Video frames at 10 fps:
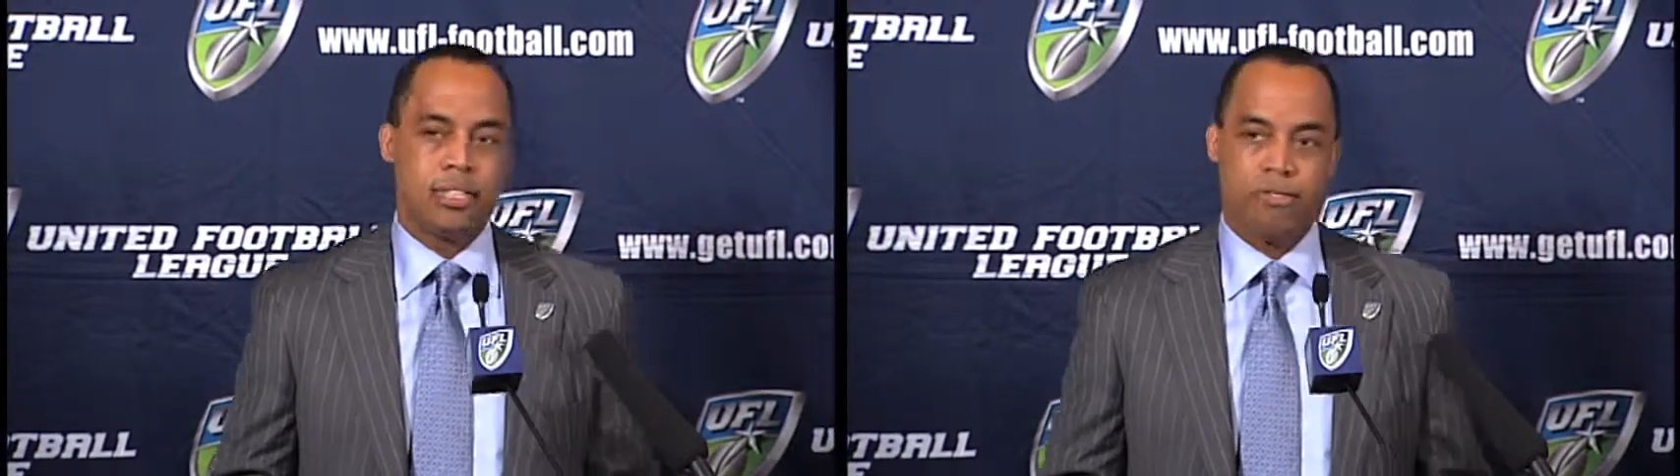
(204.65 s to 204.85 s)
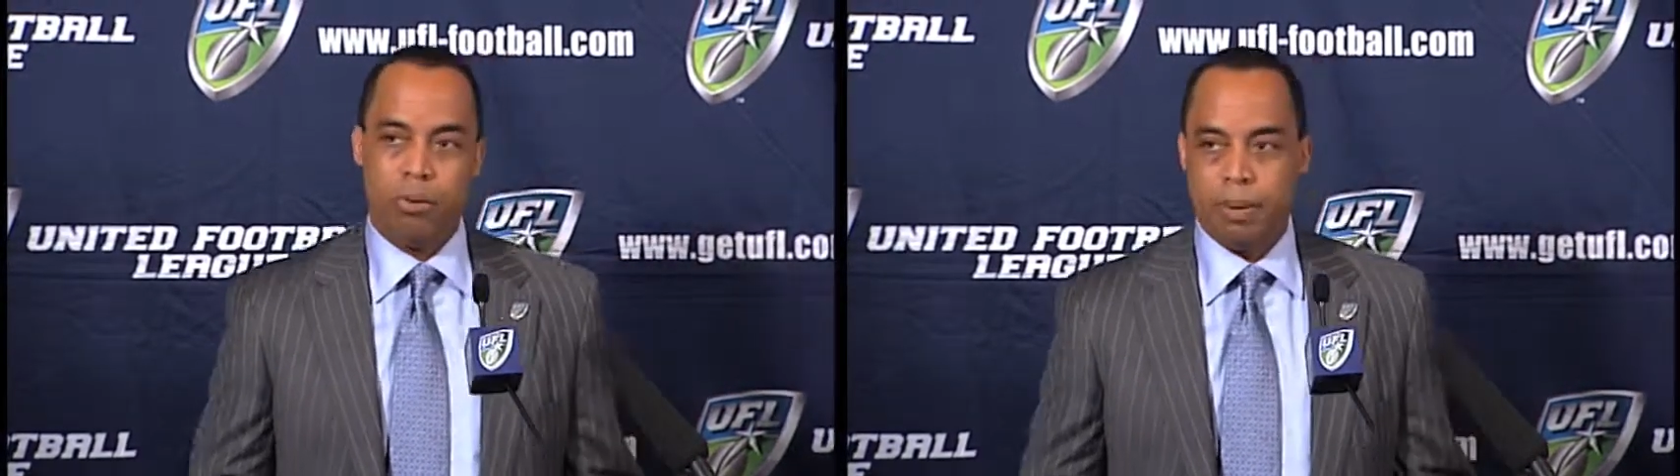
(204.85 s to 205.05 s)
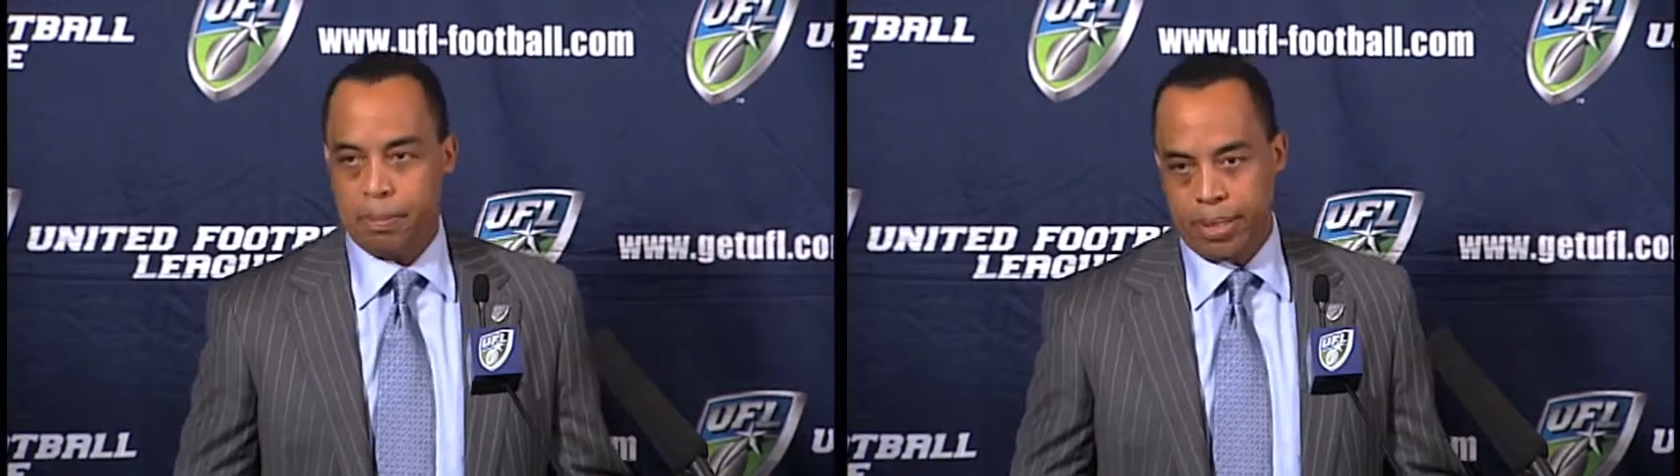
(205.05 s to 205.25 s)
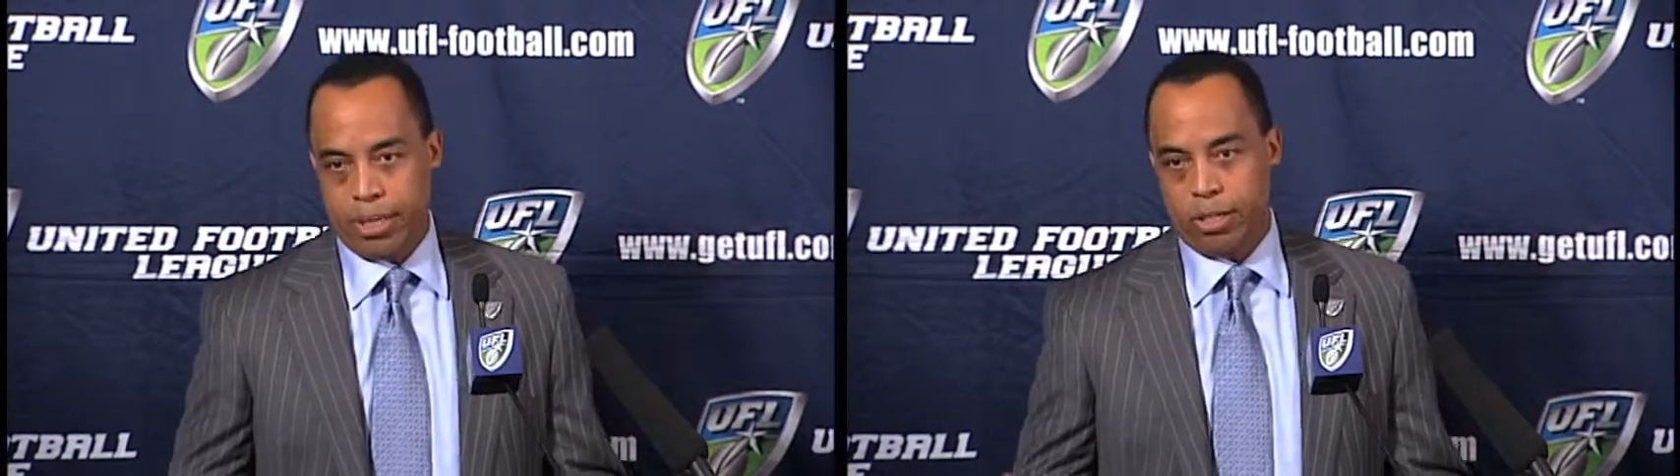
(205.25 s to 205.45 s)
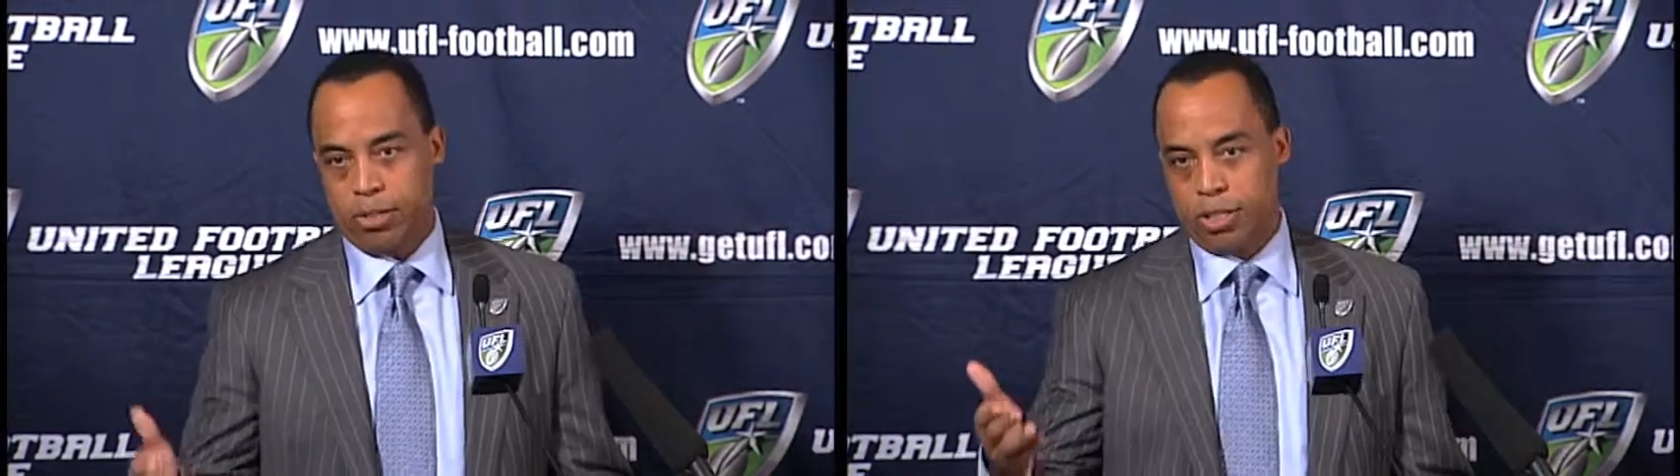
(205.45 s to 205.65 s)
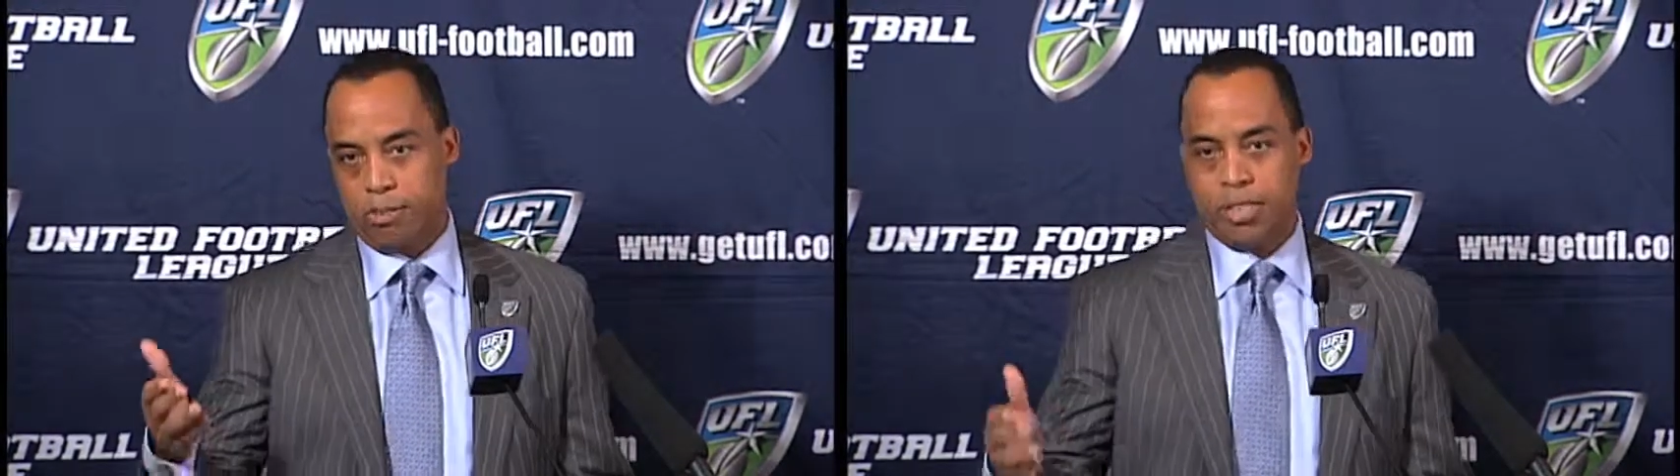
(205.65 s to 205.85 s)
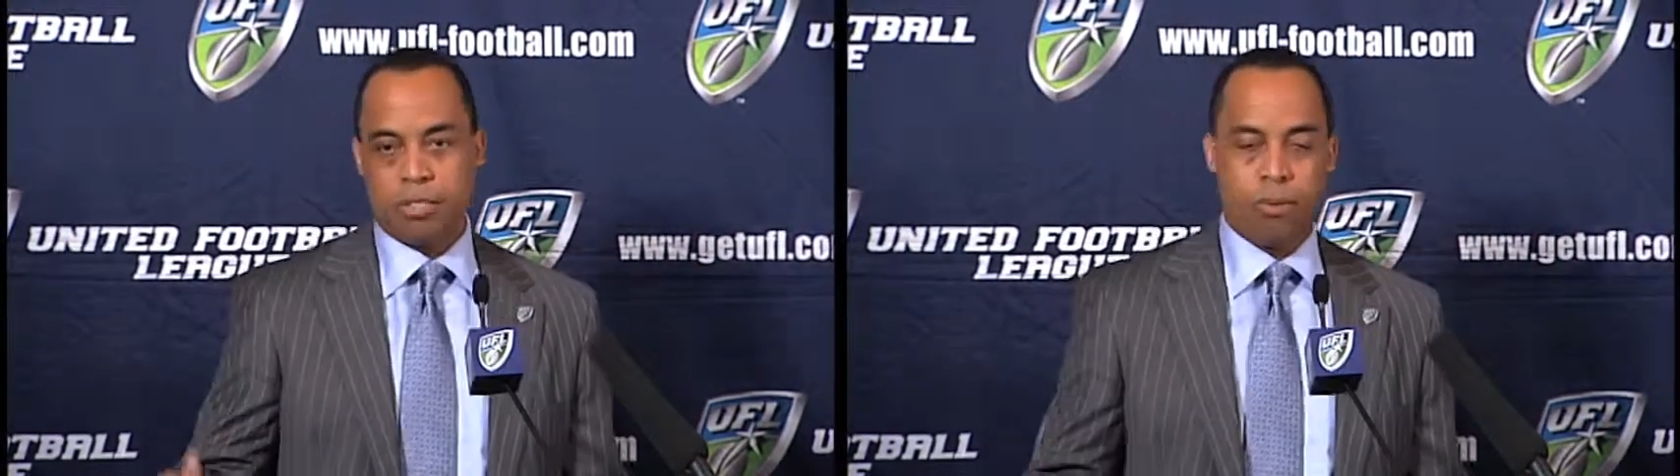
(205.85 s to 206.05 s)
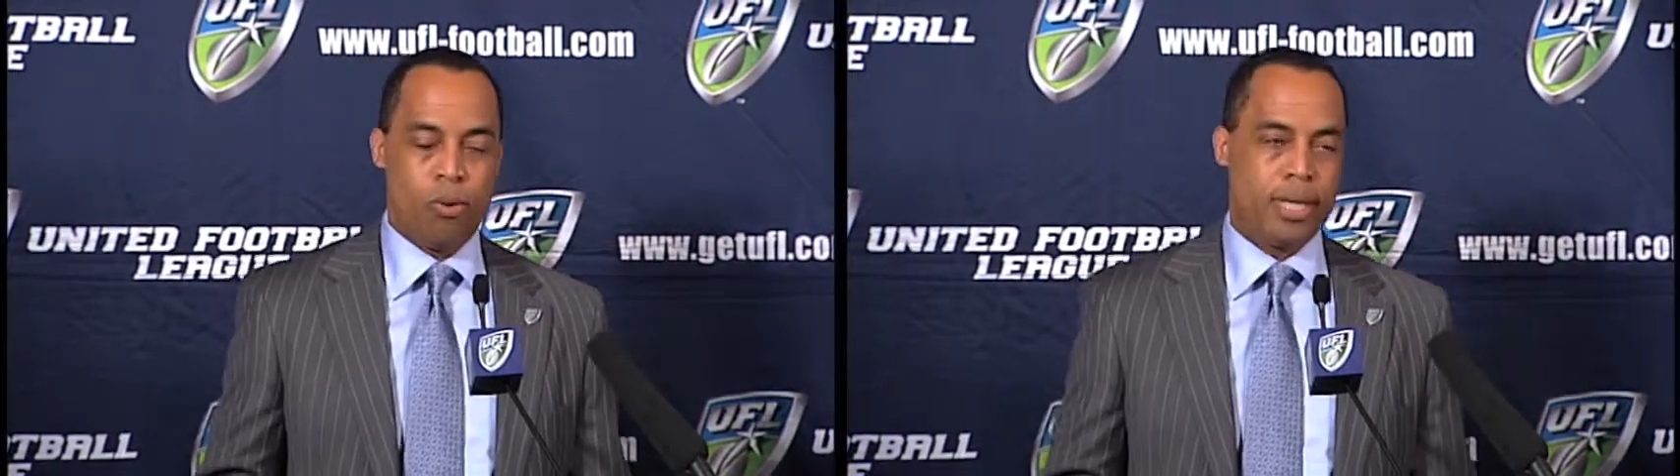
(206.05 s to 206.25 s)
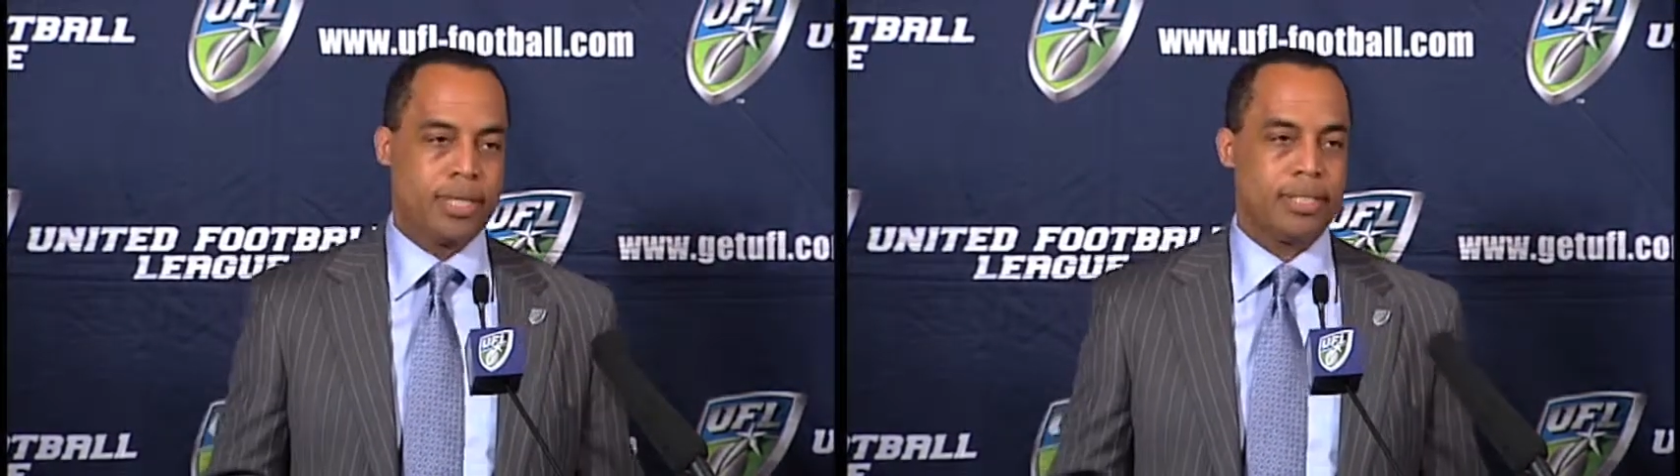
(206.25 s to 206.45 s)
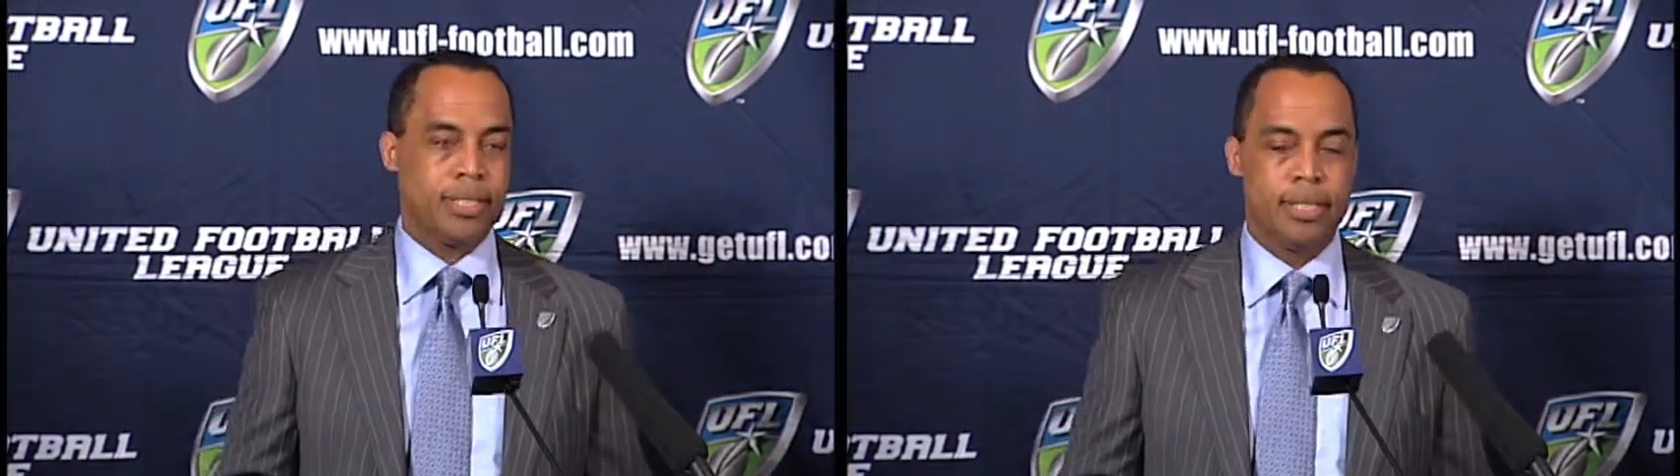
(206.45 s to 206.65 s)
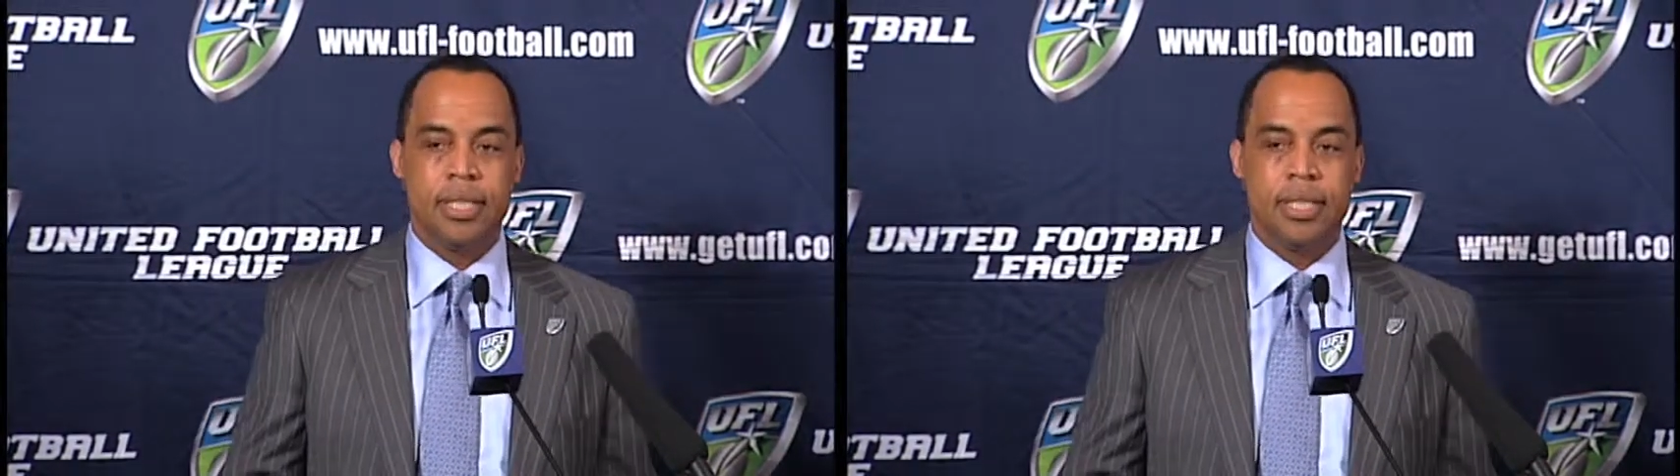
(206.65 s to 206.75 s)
a few people that are here that have been supporting us.